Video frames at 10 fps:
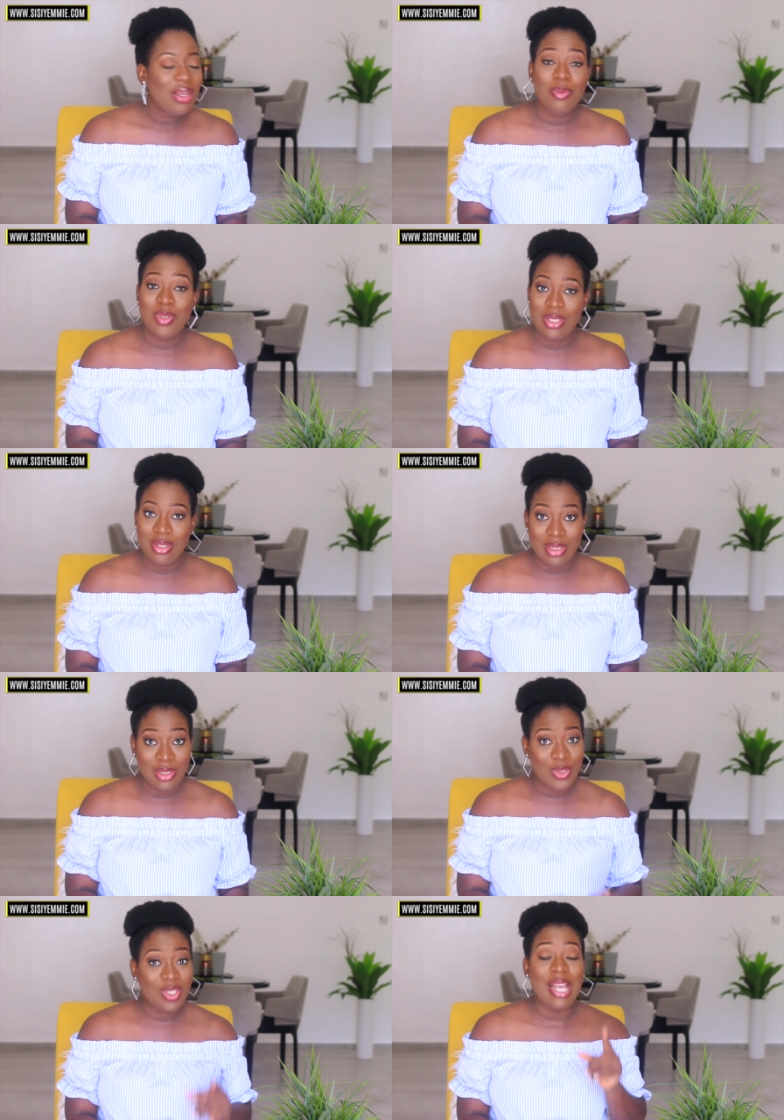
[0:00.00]
let me see, you
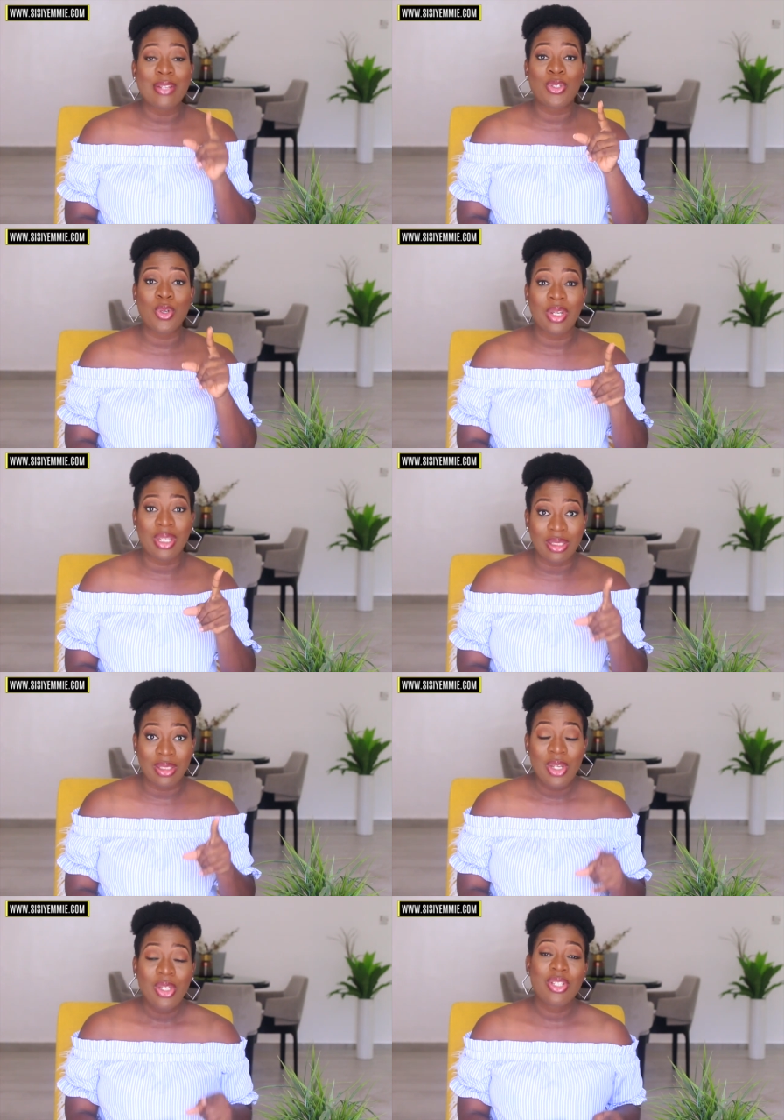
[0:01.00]
need to start
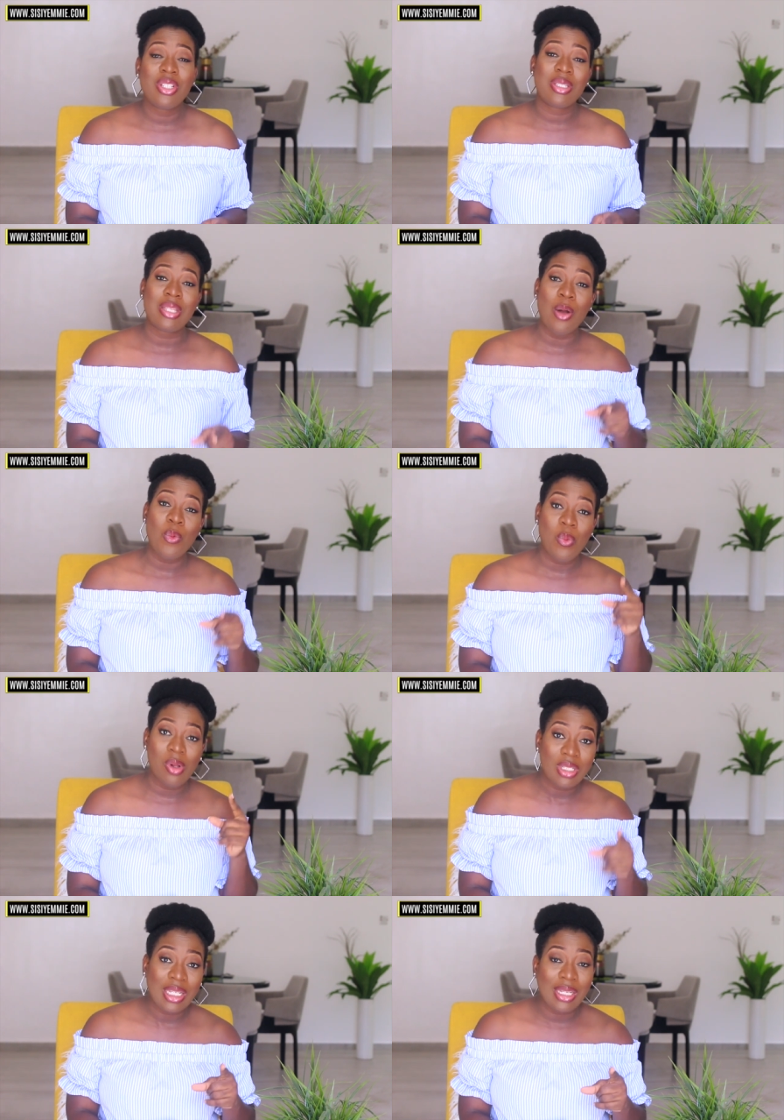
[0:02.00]
jogging, you need to start
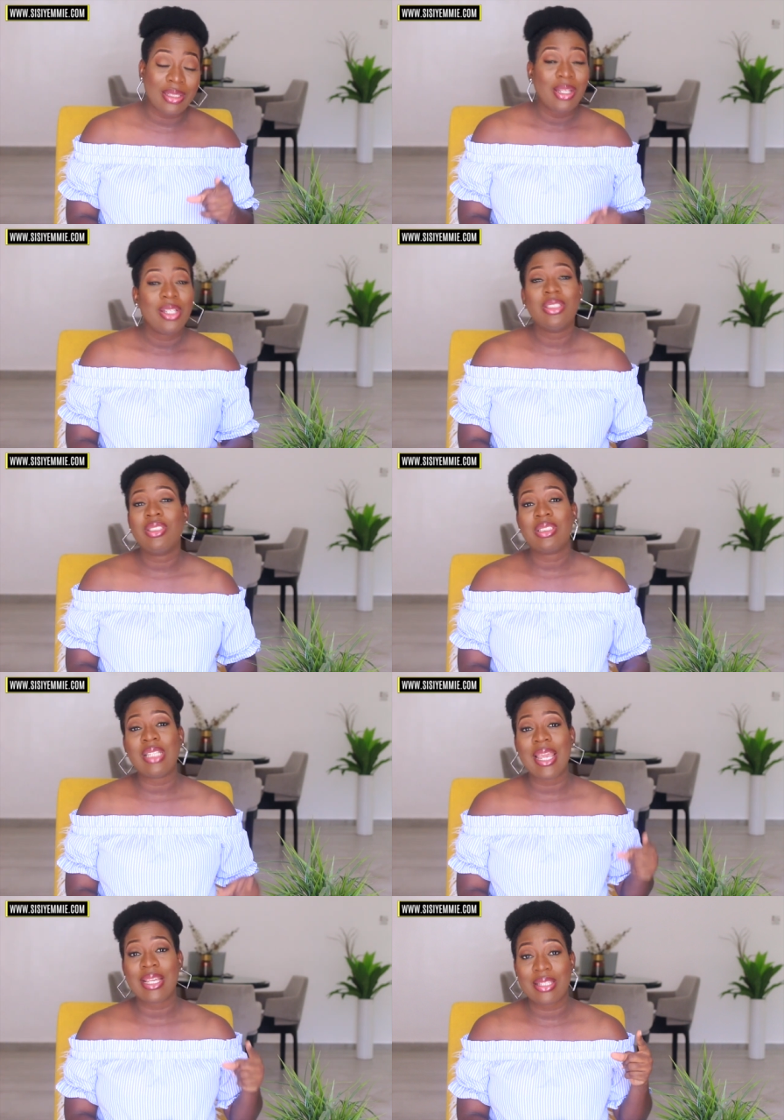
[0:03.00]
walking, you need to
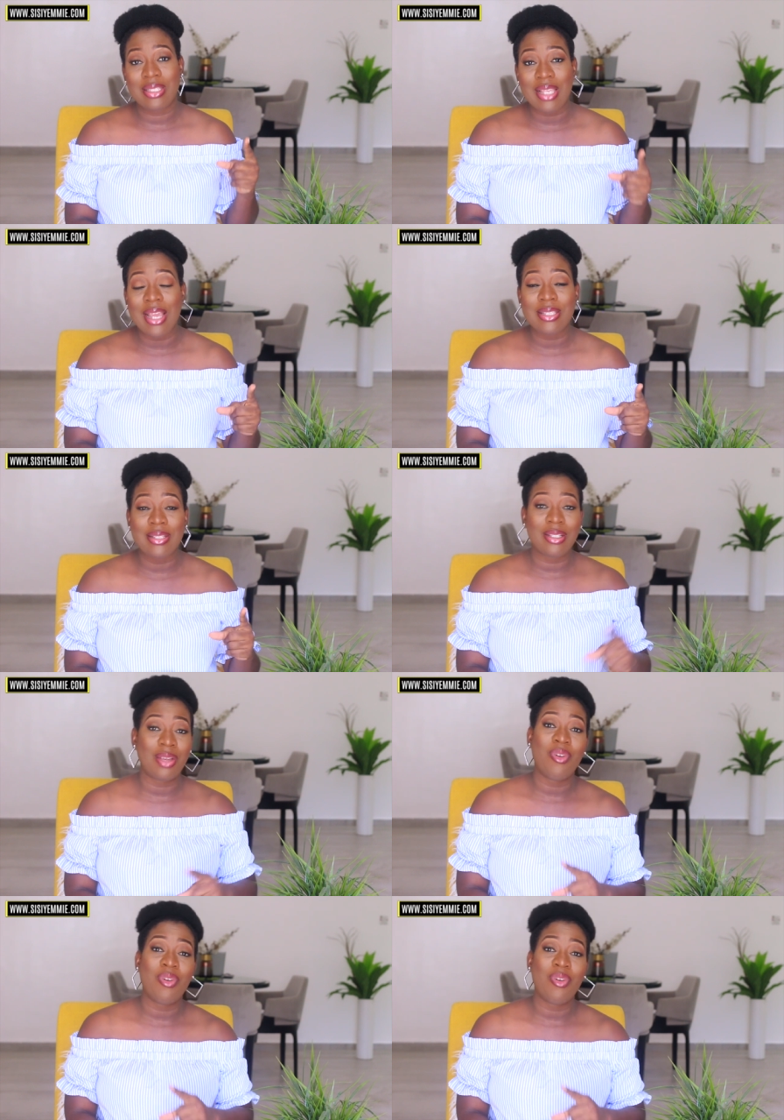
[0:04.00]
start exercising.